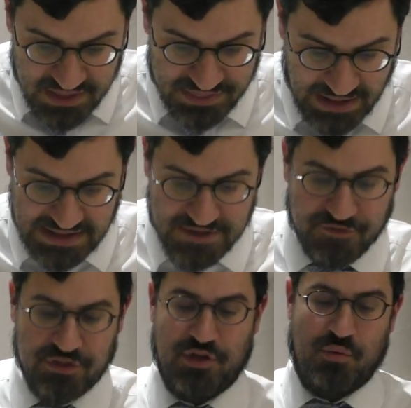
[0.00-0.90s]
That
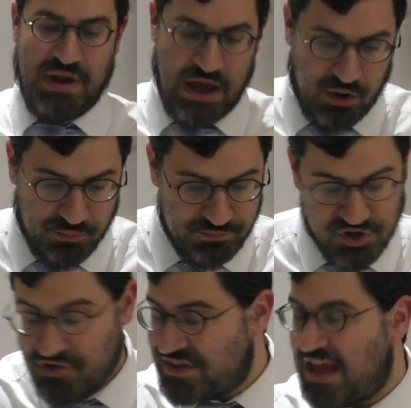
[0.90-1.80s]
even though now
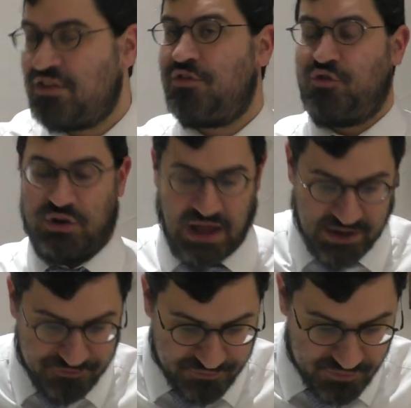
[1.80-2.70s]
you're at the end of your
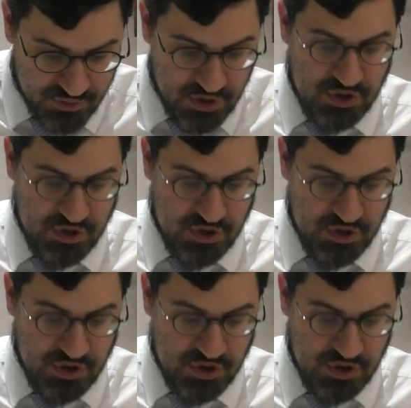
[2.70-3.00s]
life,